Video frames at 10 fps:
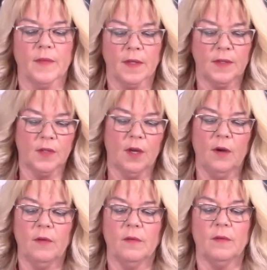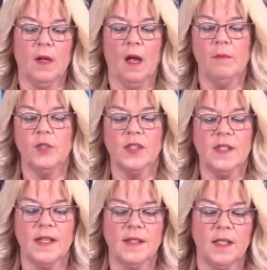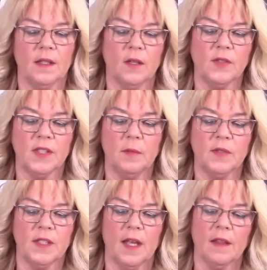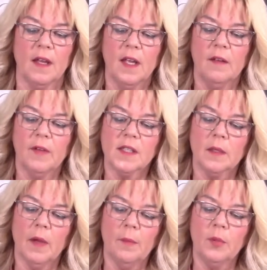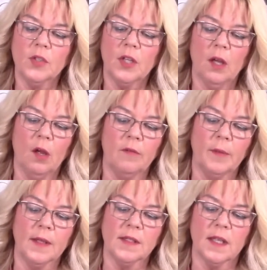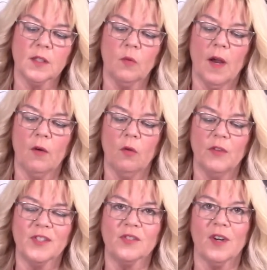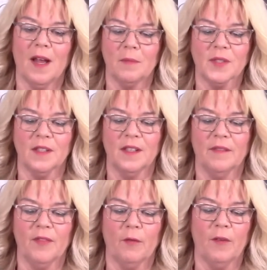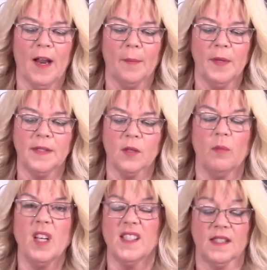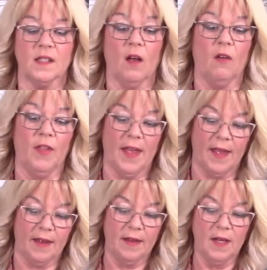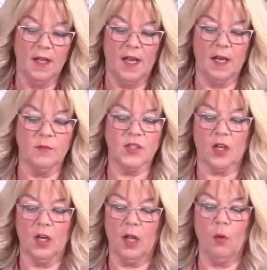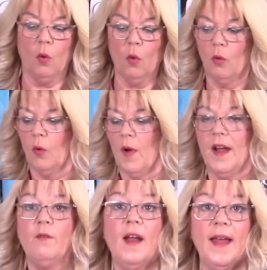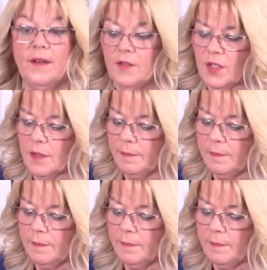So I'm just nesting those seams together. In fact, I might push that over because that's where all the straps and the flap is. So I'm going to start there, and I'm just going to go all the way around.